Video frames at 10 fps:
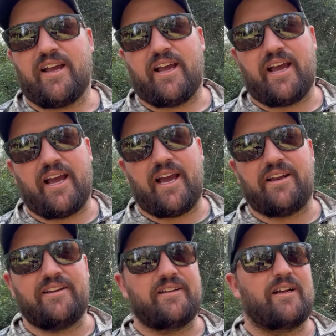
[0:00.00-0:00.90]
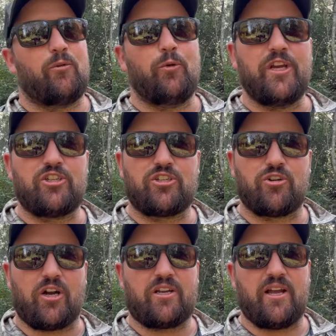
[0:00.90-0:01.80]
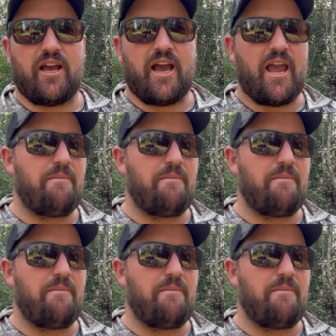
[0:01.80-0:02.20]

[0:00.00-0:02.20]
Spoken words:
and we shot a